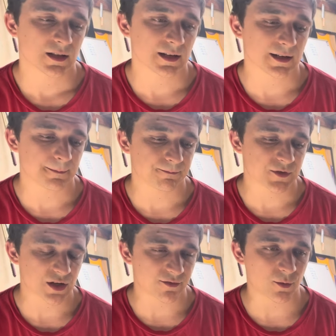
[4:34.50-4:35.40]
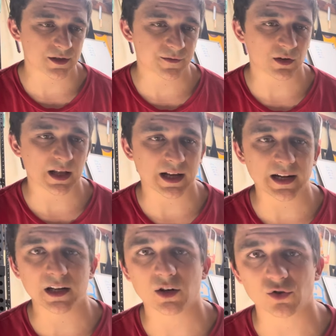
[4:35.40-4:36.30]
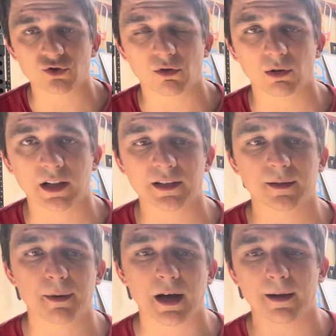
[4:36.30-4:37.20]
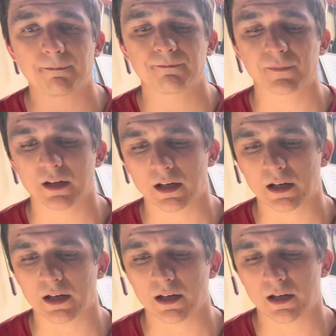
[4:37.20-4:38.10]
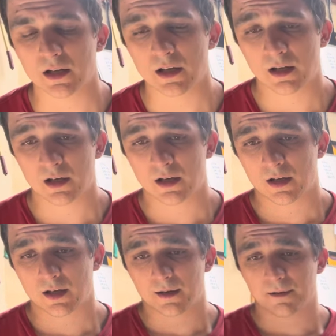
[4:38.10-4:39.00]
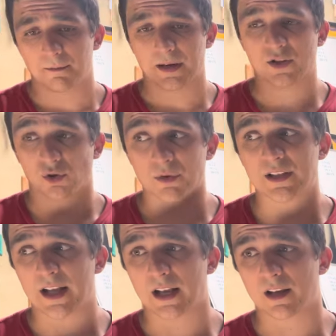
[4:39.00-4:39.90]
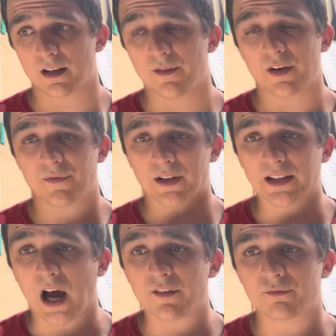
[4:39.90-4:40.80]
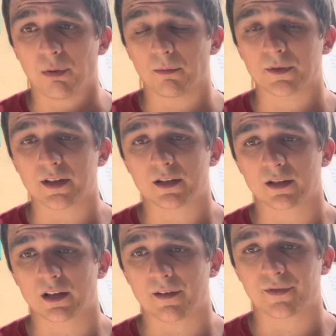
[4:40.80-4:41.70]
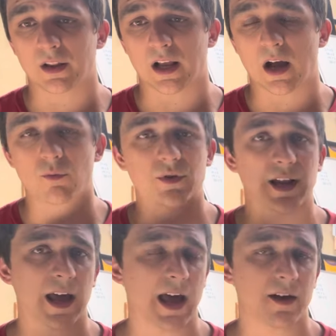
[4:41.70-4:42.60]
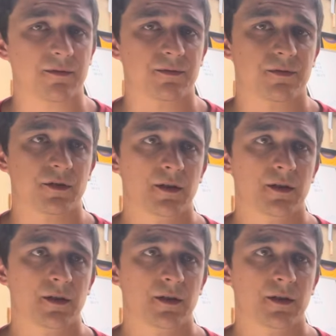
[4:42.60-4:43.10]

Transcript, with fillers: Um, so I've always felt like I needed control under the bar. Uh, but it's almost like even if I dive bombed it, I feel like I wouldn't have